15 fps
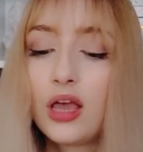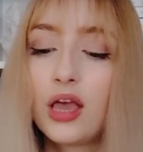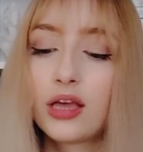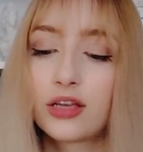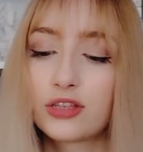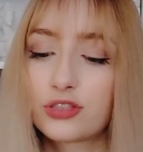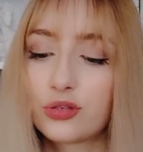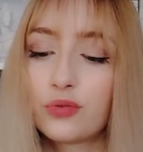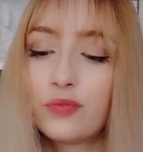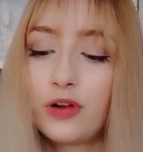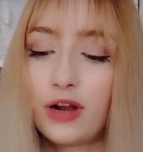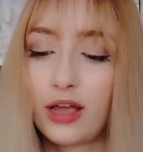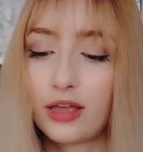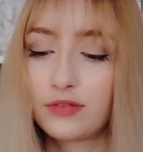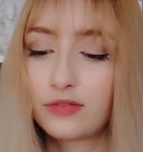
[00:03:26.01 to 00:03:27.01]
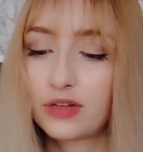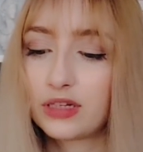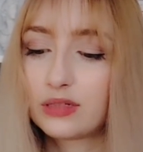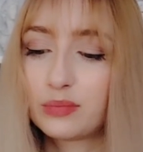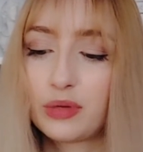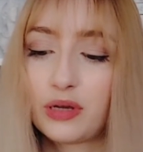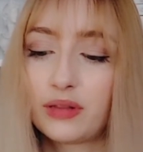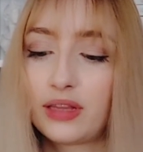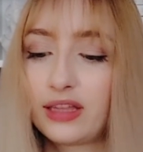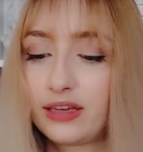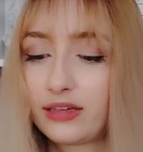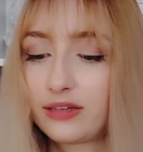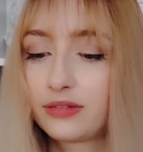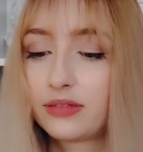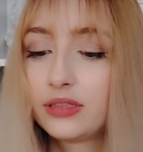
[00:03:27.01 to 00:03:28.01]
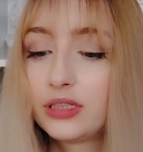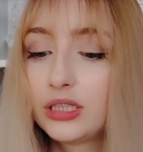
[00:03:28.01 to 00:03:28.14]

because so far I've read about like